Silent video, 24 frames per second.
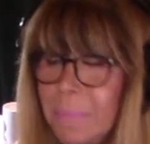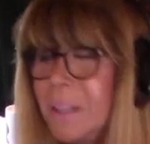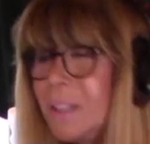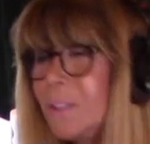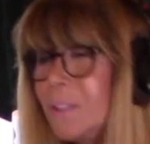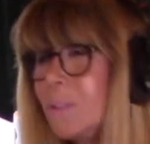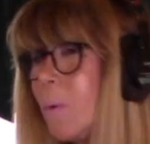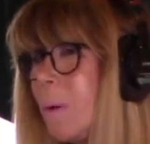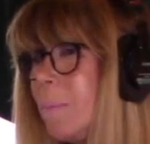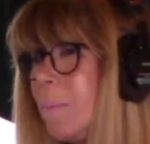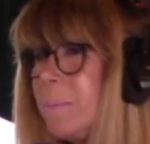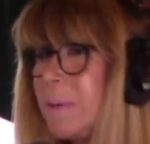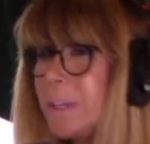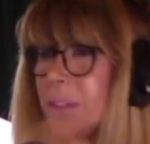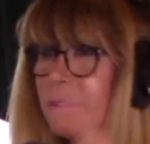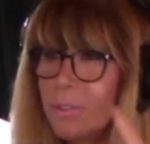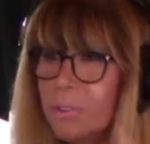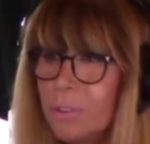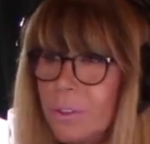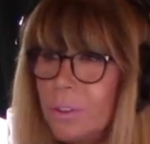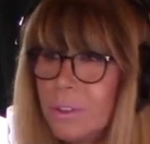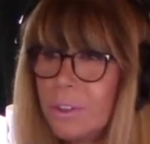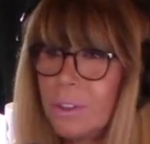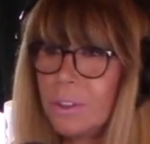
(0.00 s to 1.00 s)
I mean, it's one big
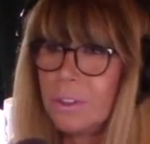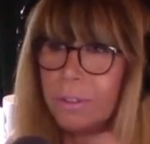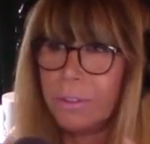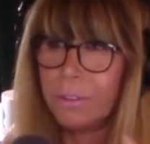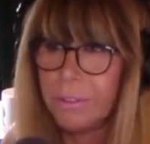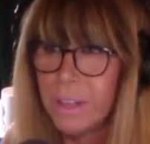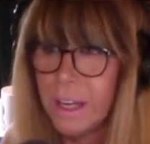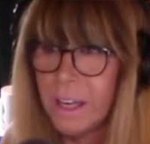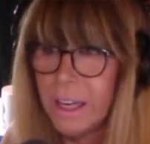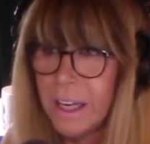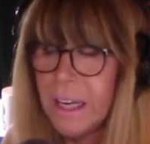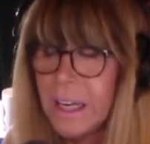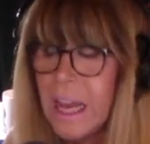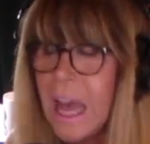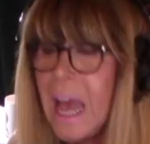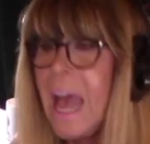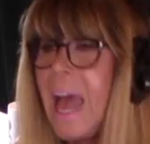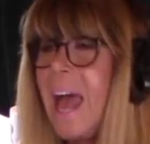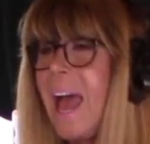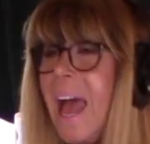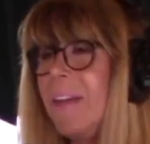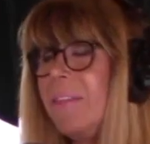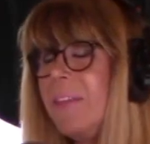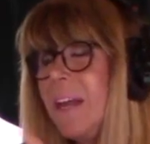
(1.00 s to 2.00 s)
circular thing.
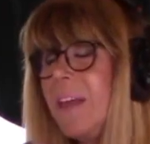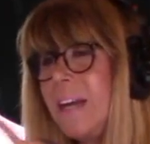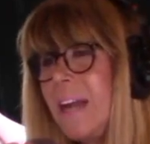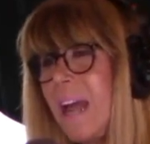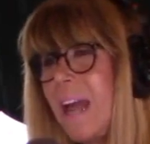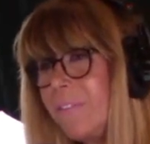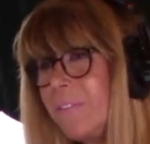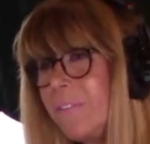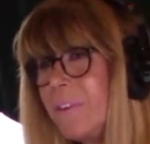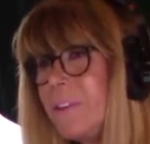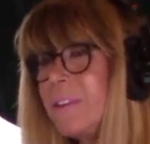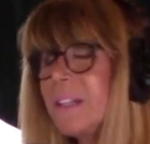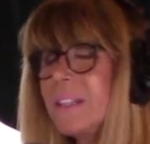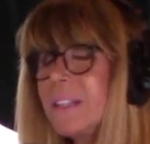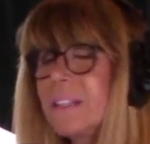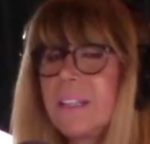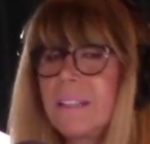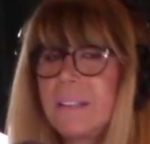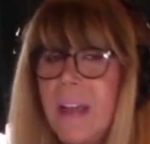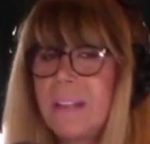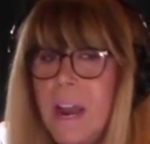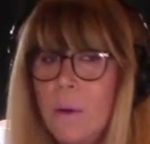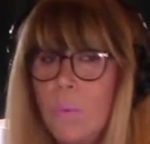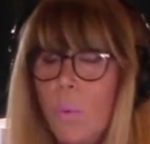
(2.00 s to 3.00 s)
And then everything
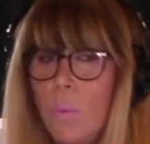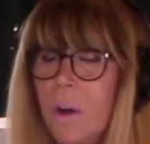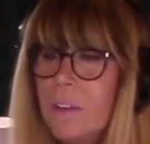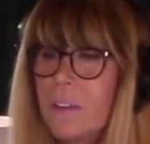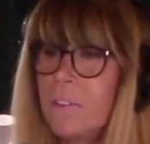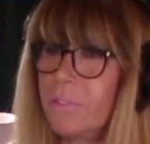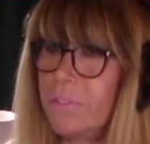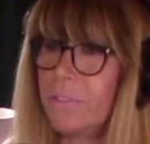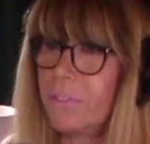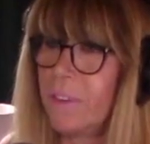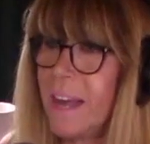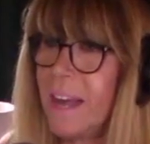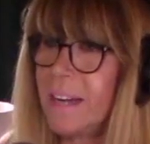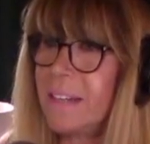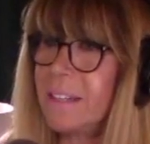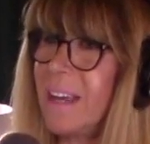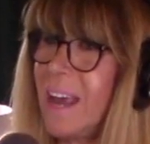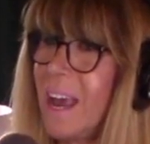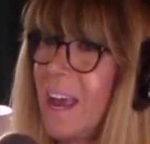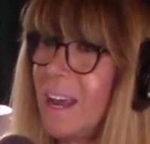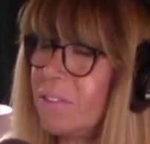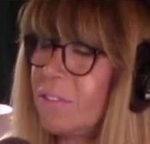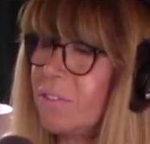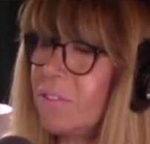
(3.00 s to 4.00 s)
that they want
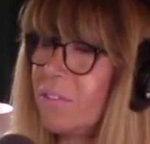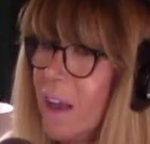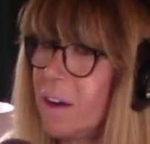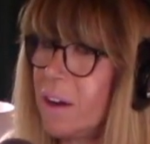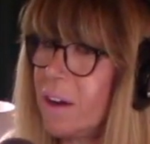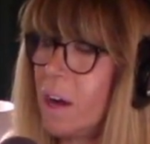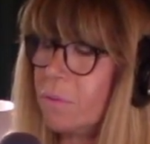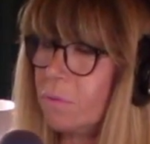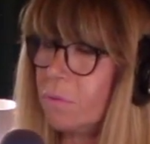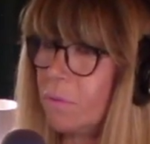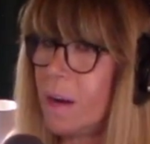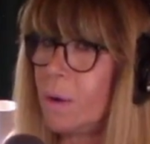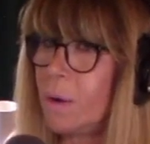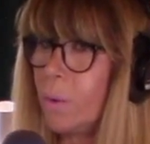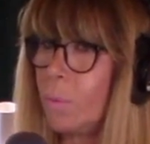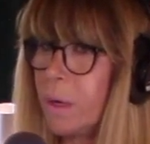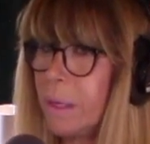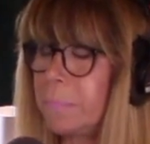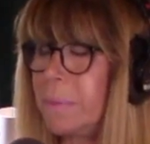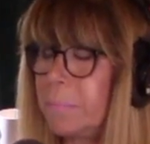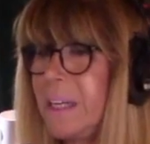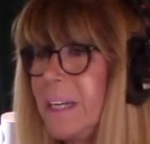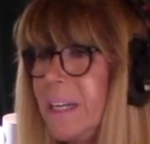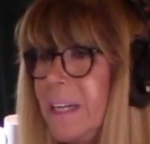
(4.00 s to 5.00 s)
said gets said on
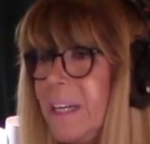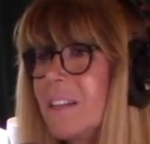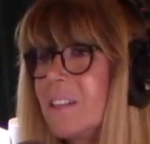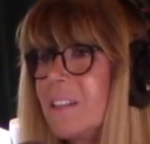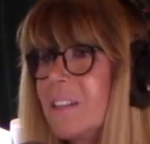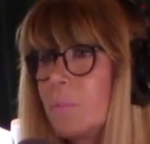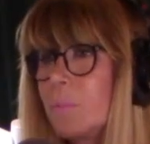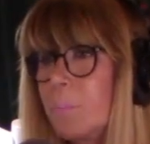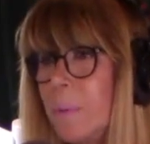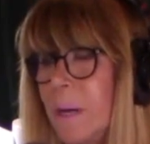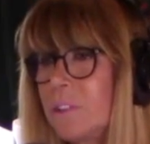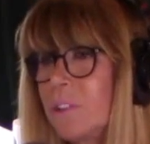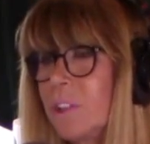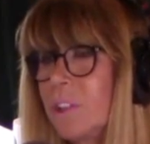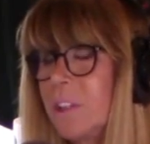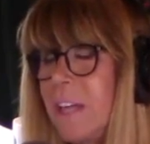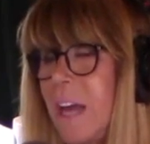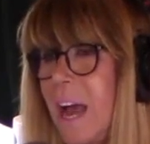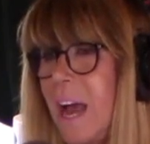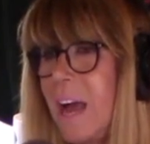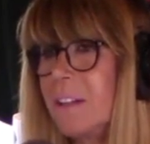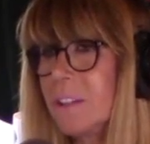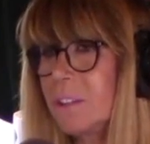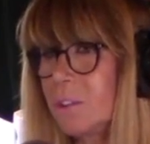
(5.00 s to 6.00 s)
right-wing media,
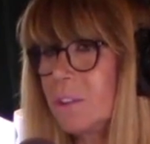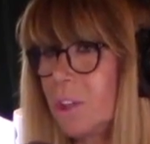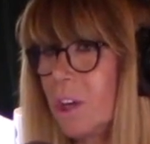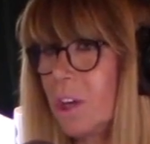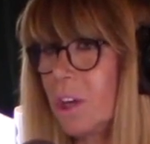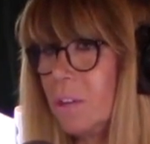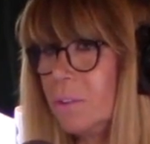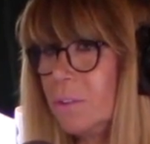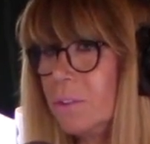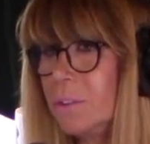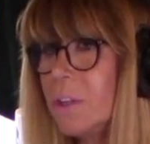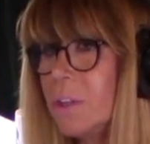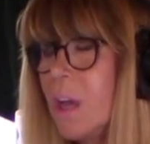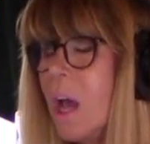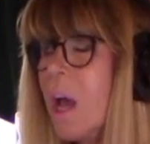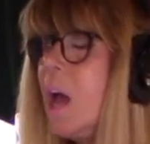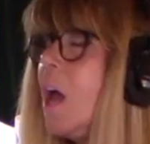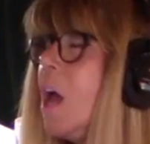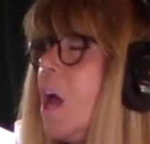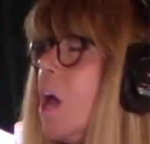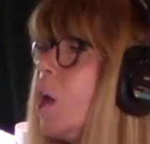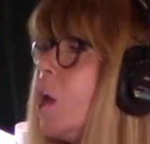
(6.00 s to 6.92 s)
especially Alex Jones.